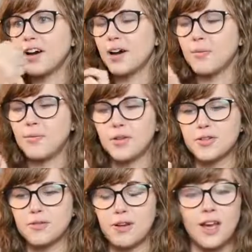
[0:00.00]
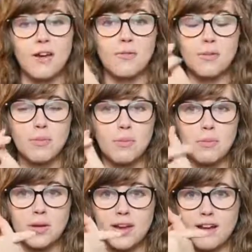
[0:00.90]
which again, we
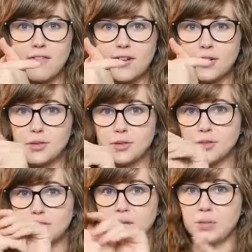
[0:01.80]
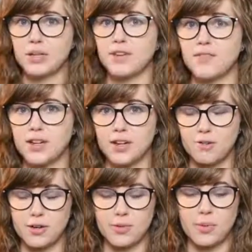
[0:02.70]
probably never use your pinky finger
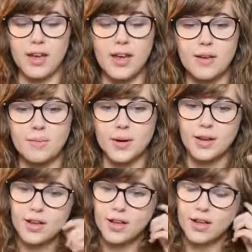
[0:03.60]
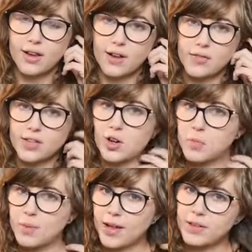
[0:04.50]
when you're playing, but kind of just
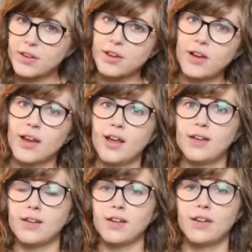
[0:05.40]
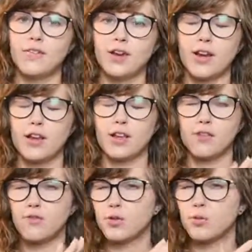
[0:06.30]
helps balance out your hand and give your hand like a
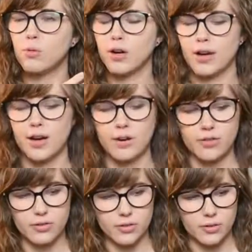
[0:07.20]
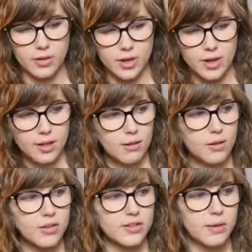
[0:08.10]
full workout. So I'm gonna
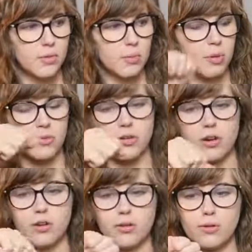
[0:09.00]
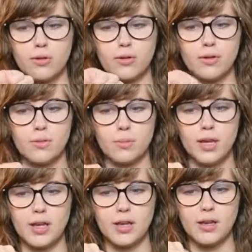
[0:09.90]
do the same thing, but I'm just gonna do
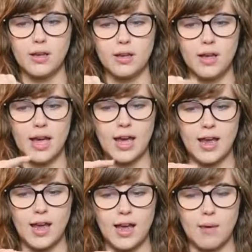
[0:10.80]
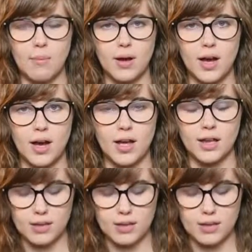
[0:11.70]
pinky, A, M, I.